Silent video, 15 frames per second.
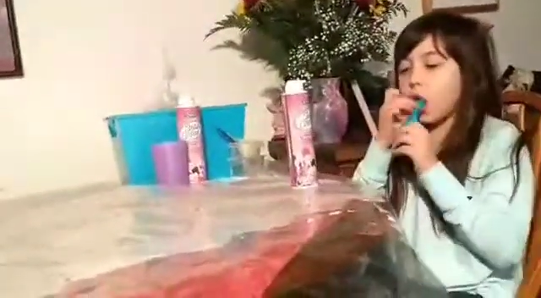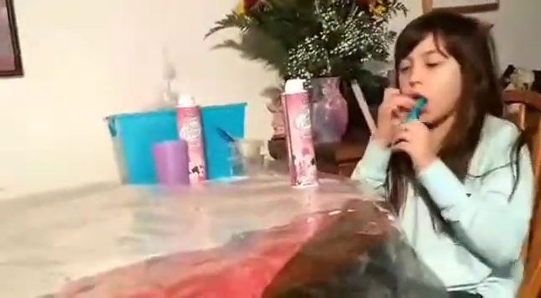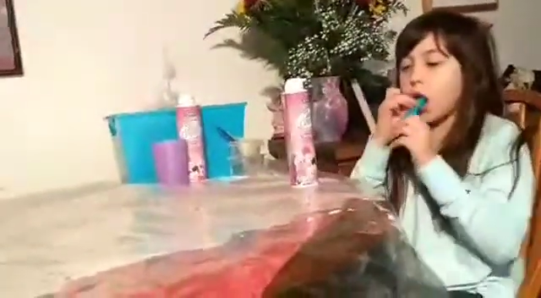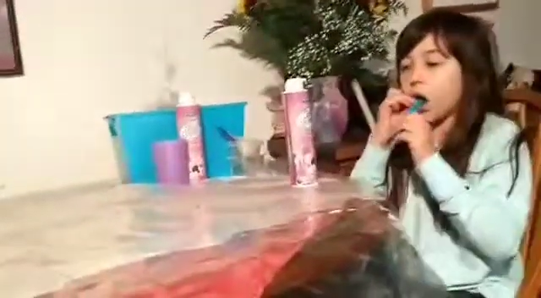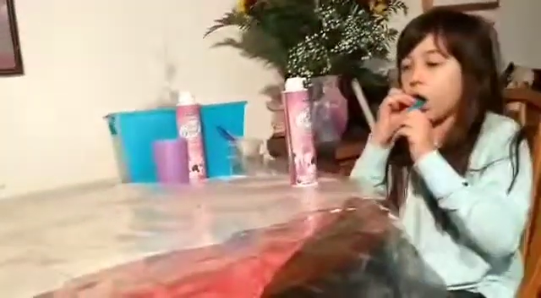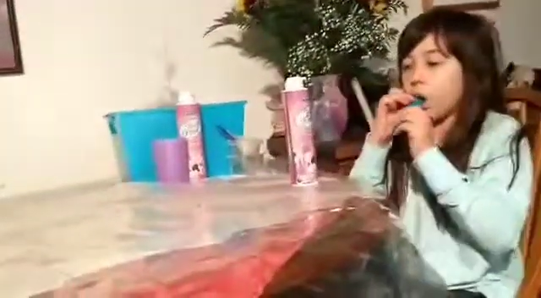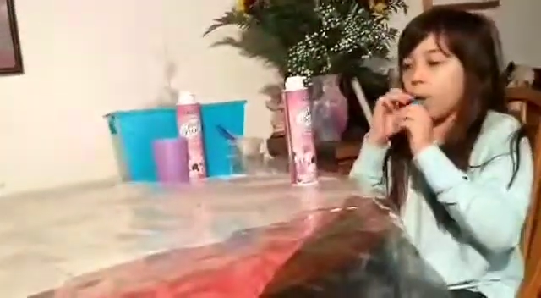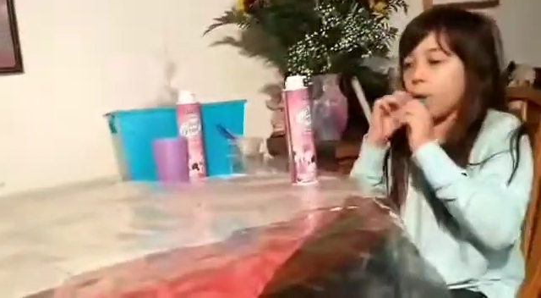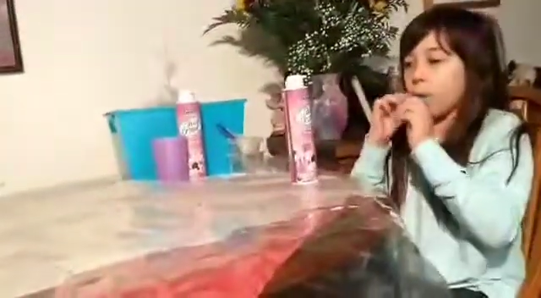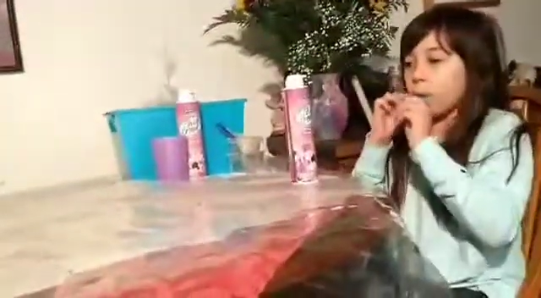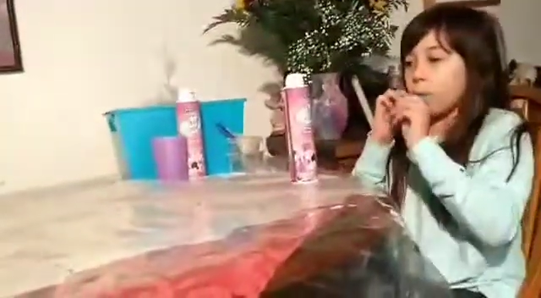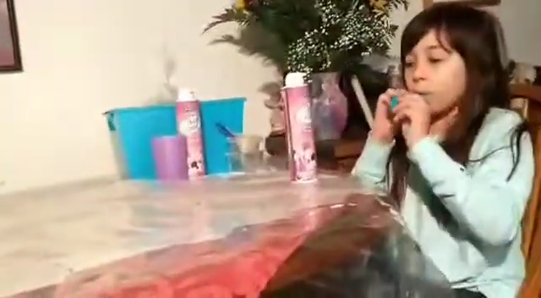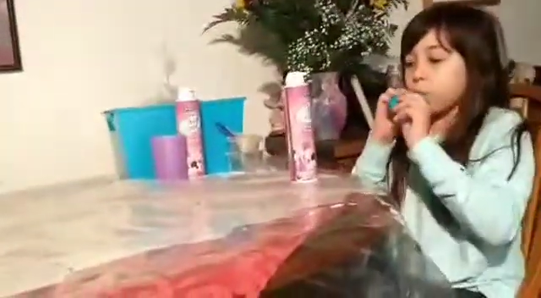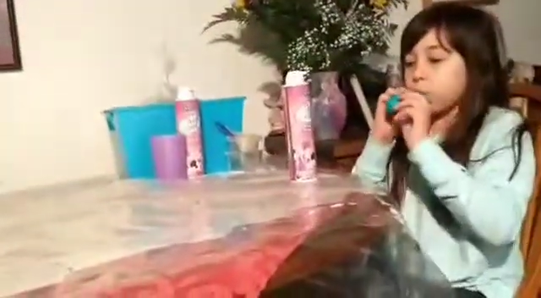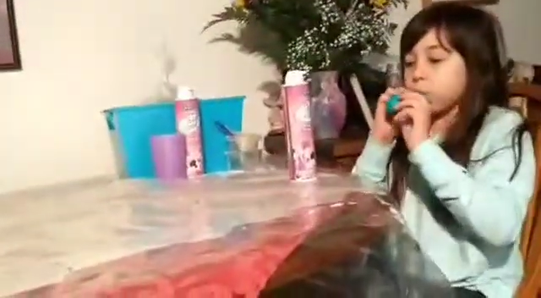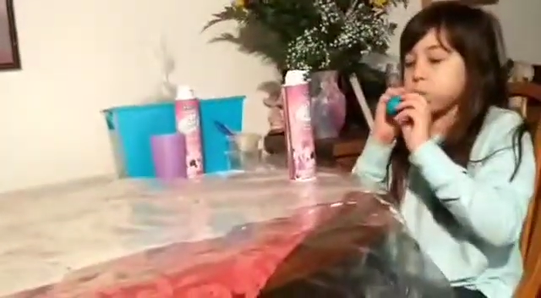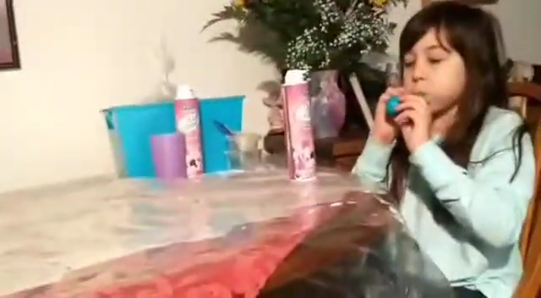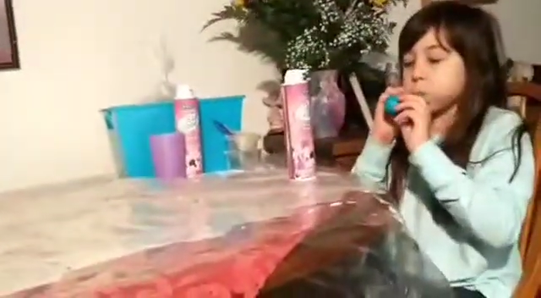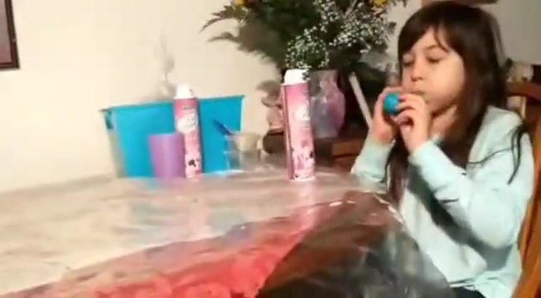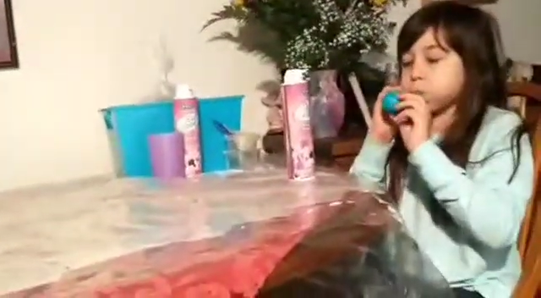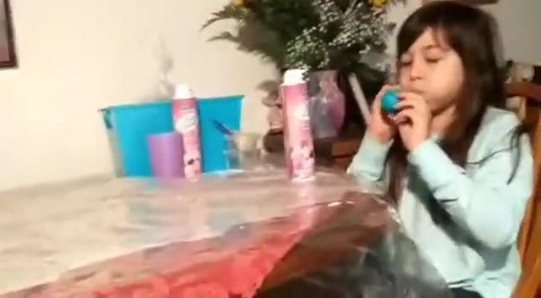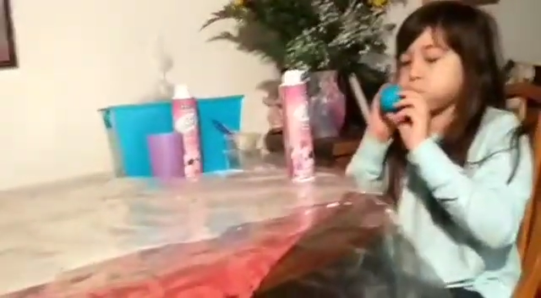Oh, yeah.
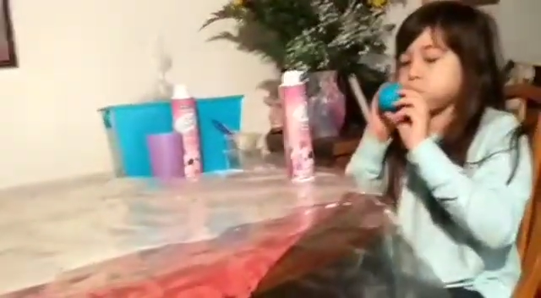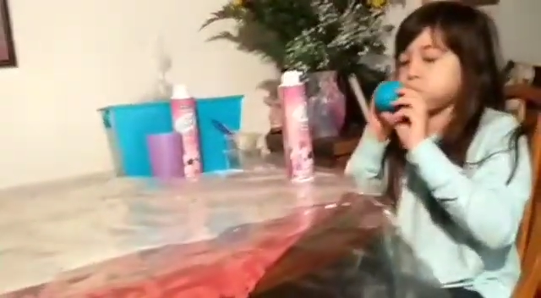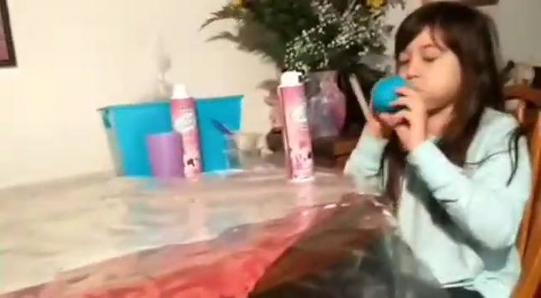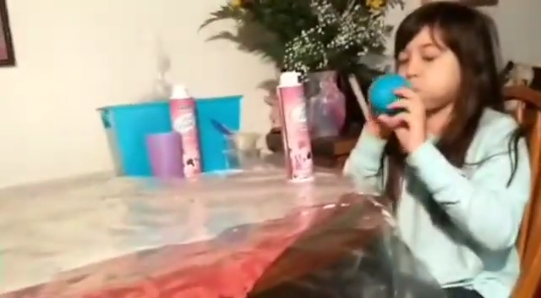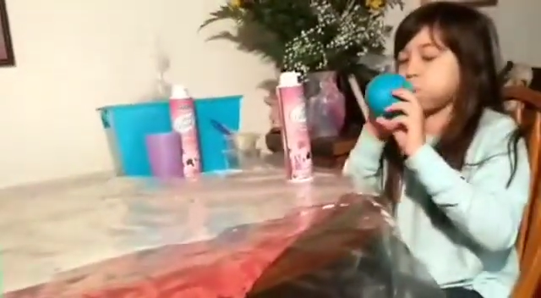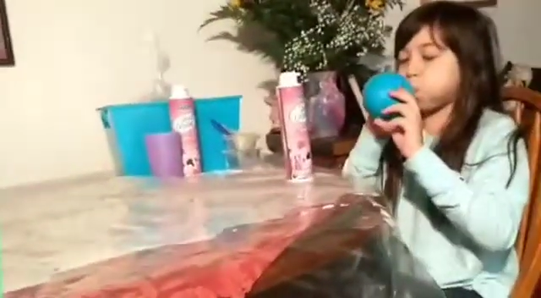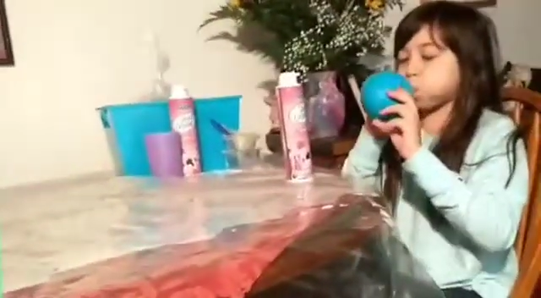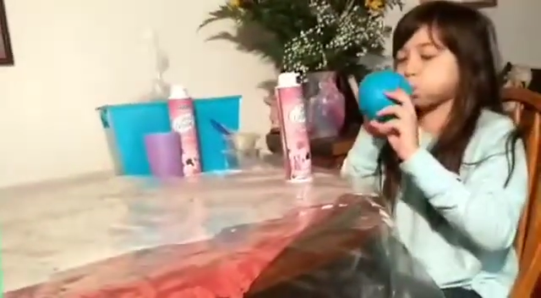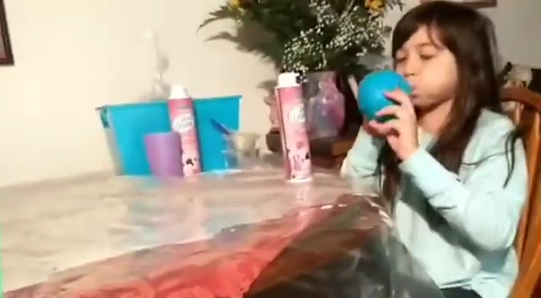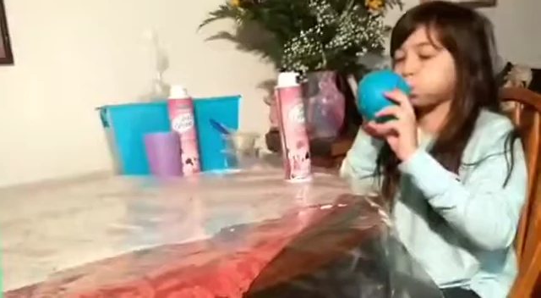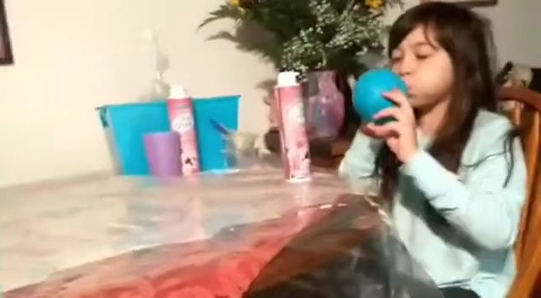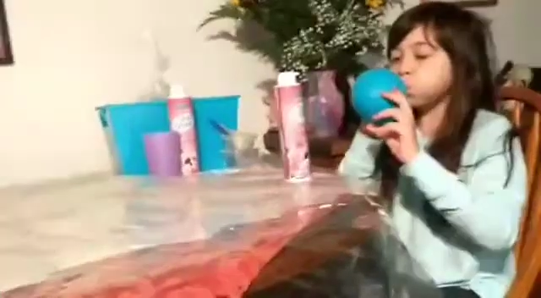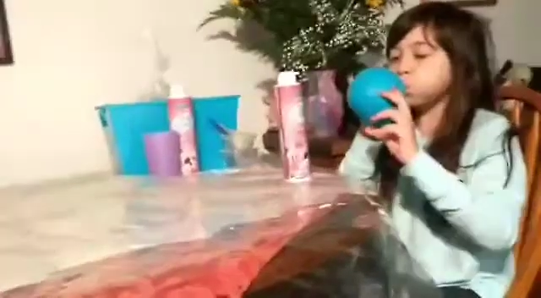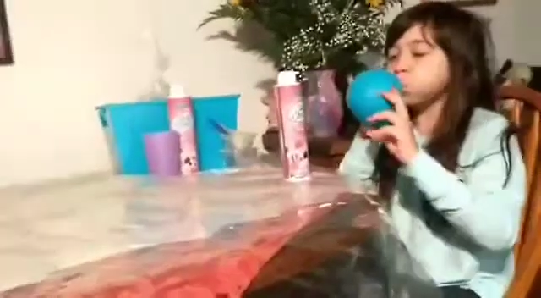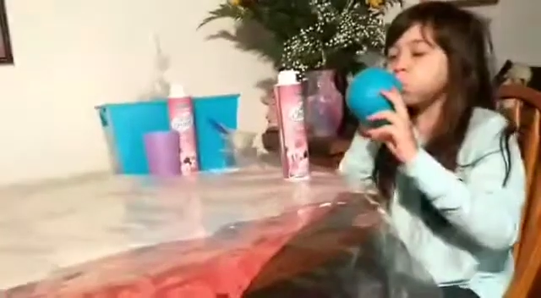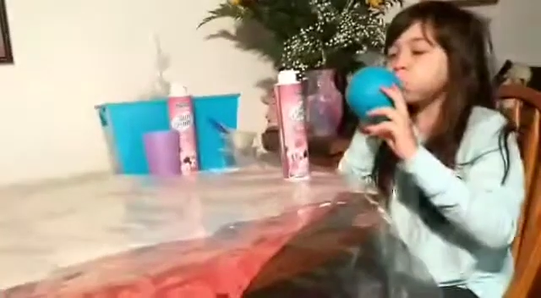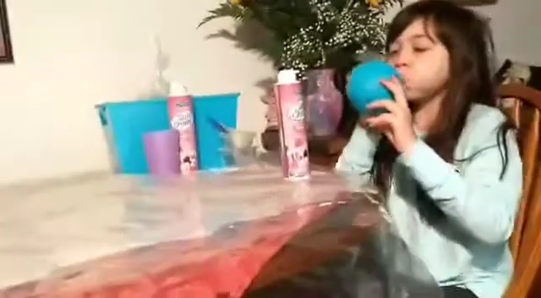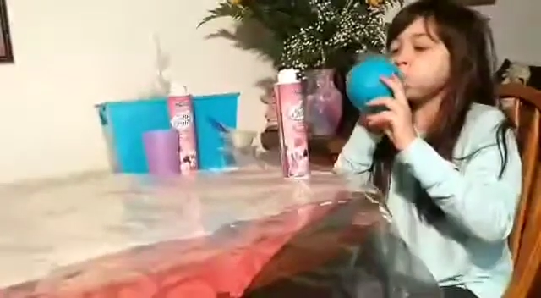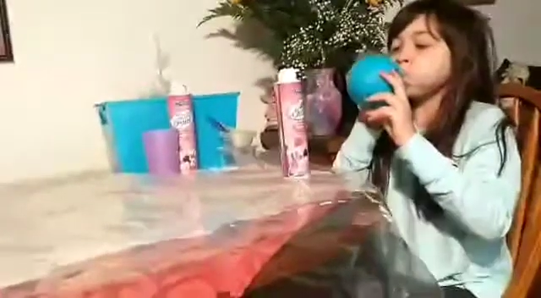Blow it up,